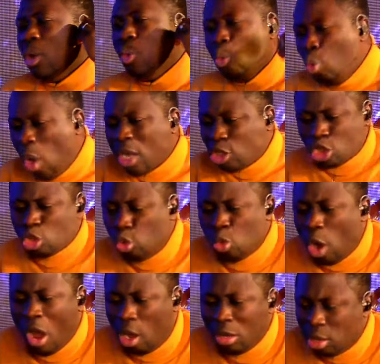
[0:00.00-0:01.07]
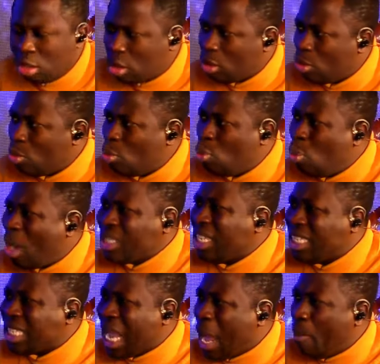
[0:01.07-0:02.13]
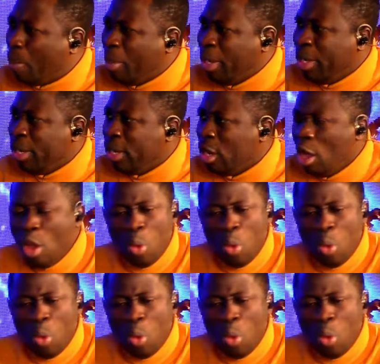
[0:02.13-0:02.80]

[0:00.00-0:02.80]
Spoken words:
What's wrong? What is happening?